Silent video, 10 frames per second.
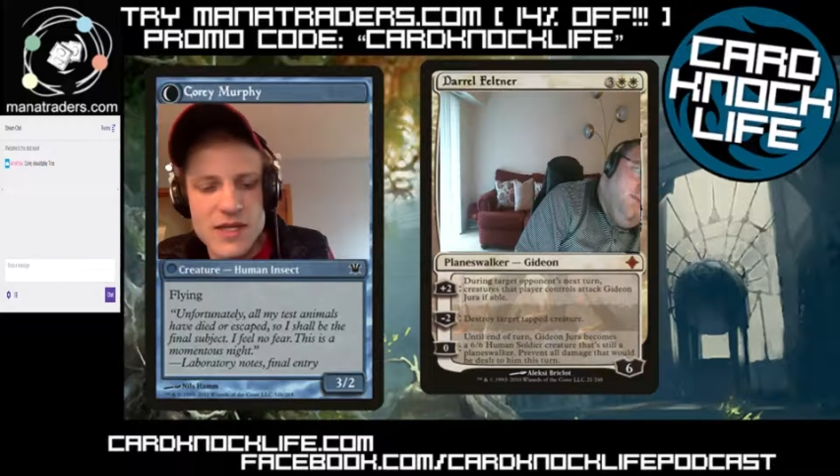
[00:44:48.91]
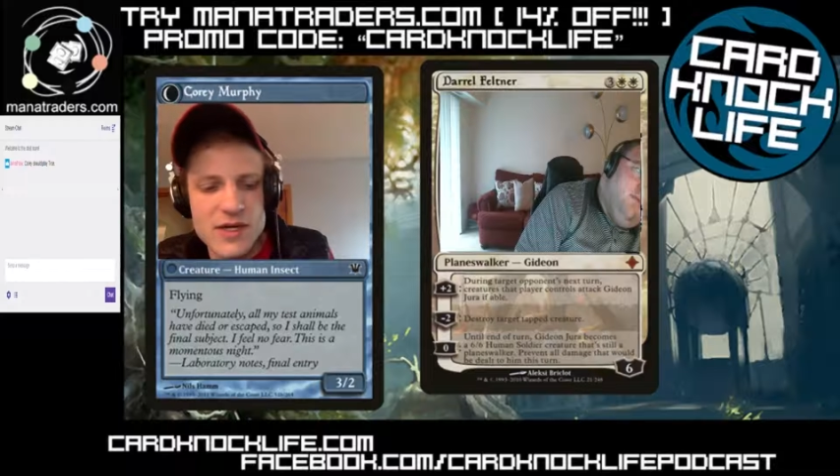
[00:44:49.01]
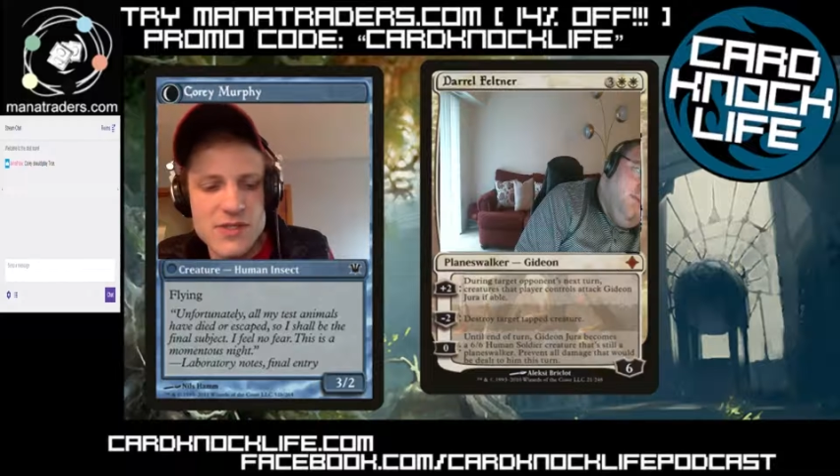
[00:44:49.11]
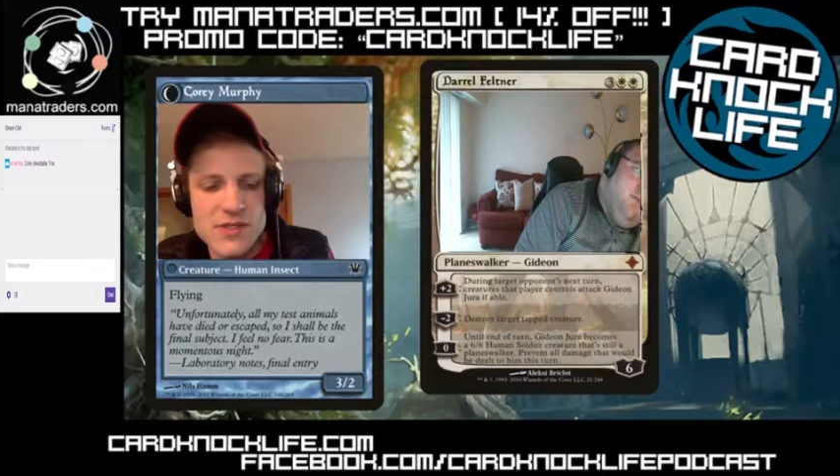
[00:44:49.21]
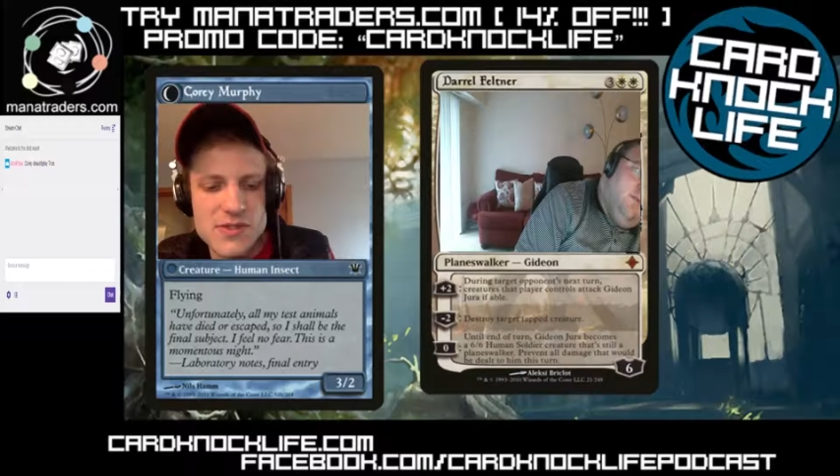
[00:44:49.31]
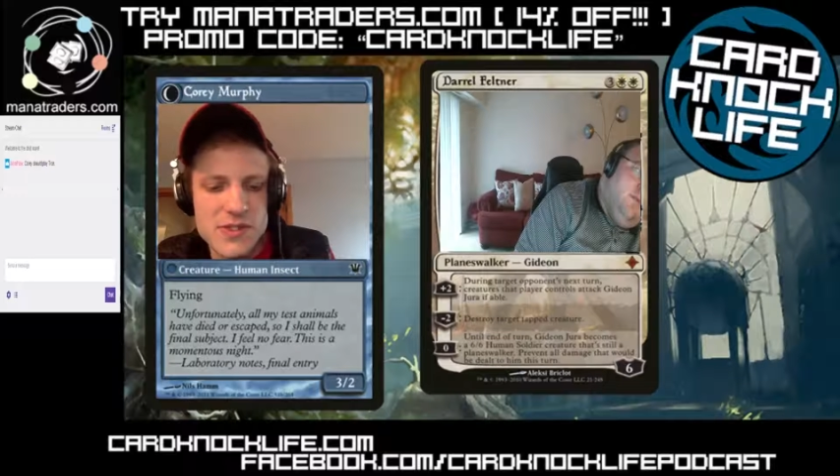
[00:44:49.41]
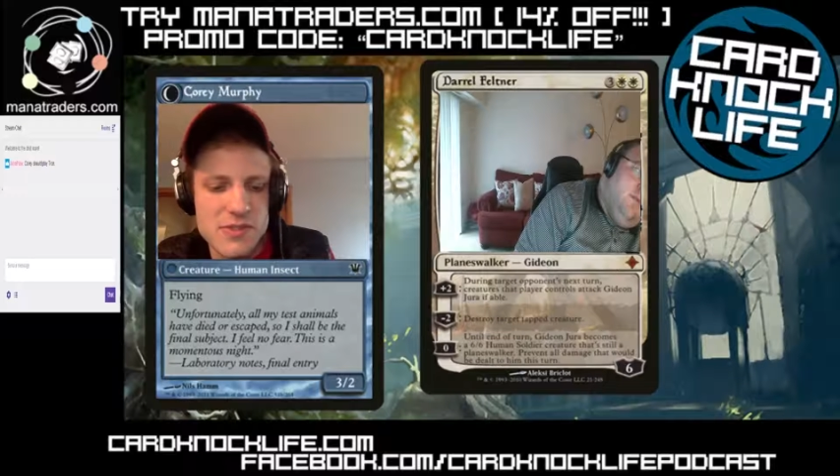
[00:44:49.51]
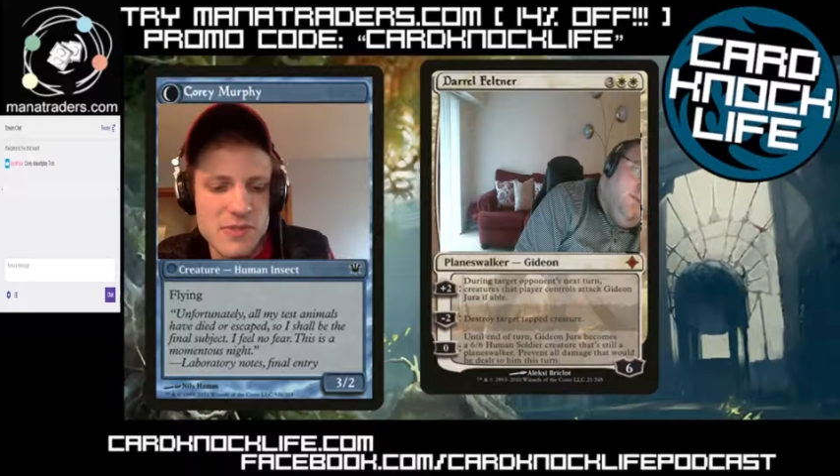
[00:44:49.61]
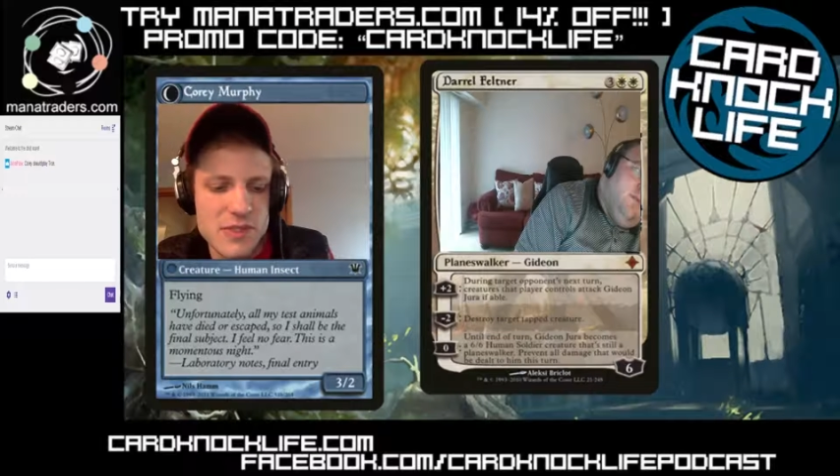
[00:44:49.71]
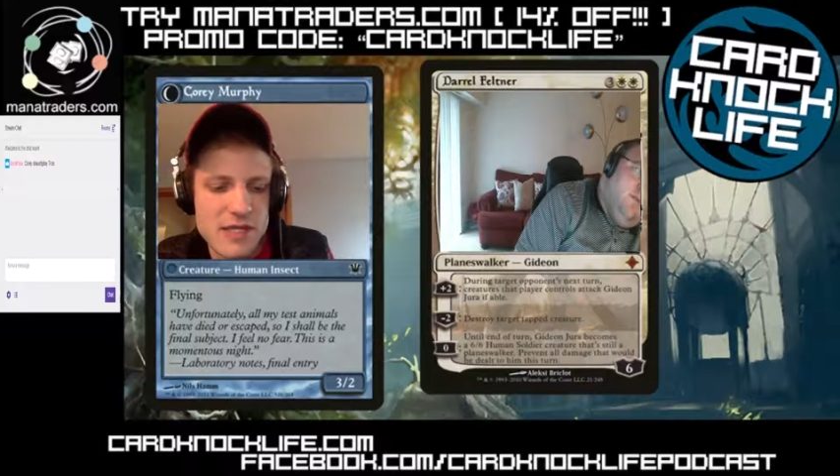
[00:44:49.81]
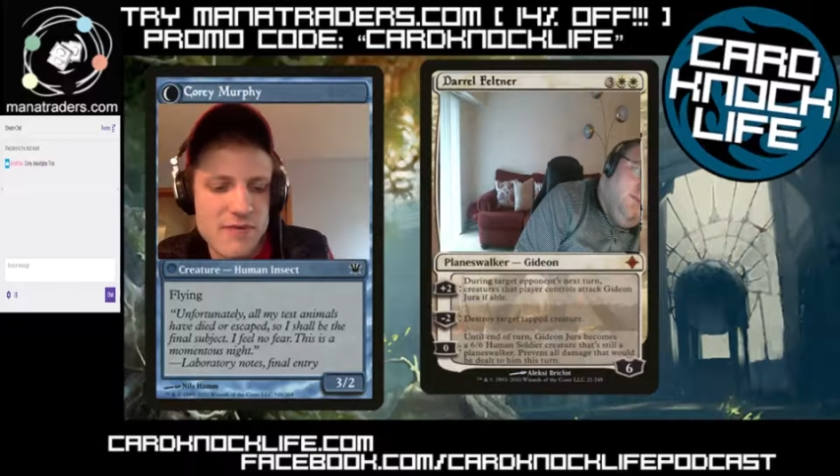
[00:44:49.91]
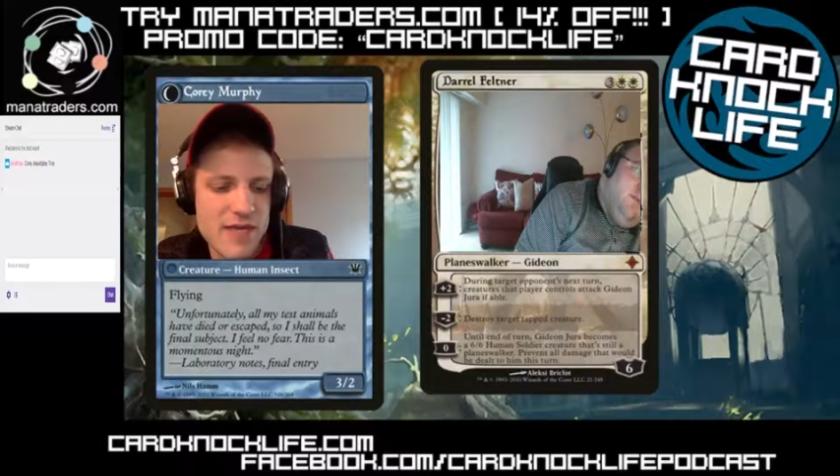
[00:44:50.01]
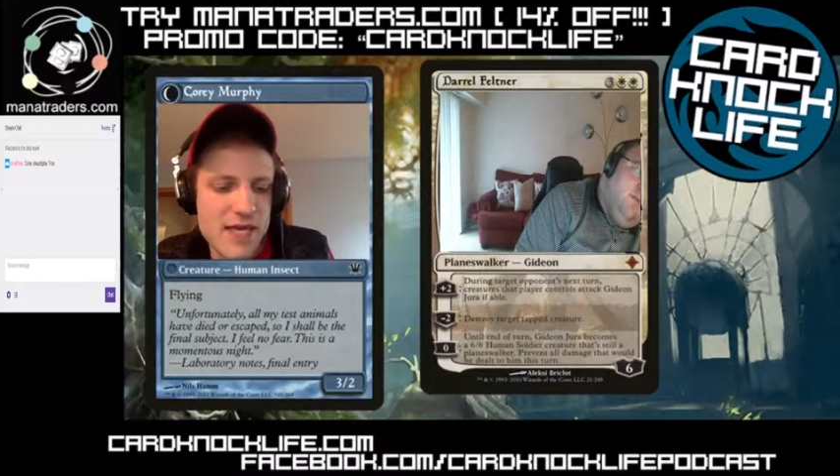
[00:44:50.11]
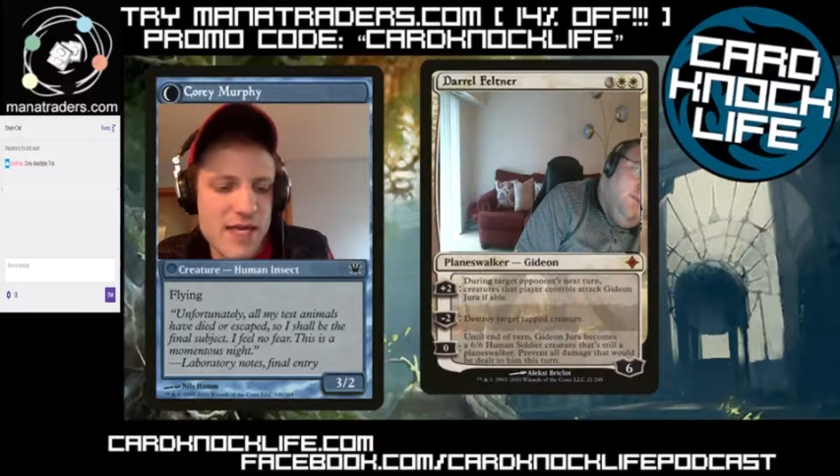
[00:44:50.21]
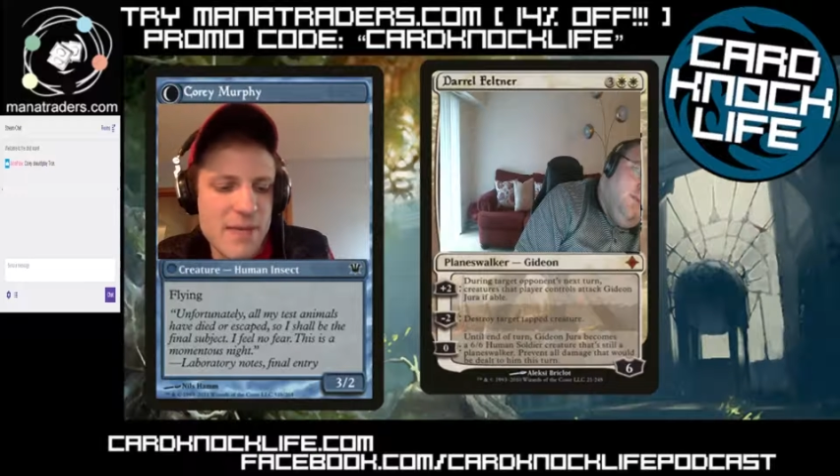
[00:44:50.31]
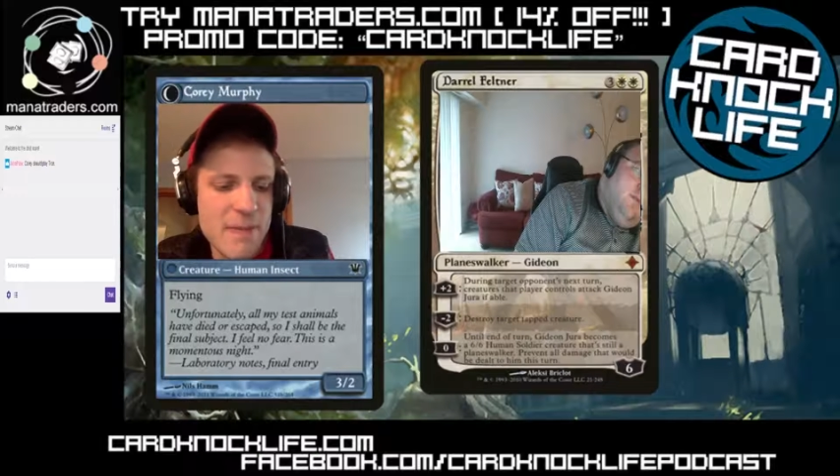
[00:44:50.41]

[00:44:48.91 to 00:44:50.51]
also some life gain.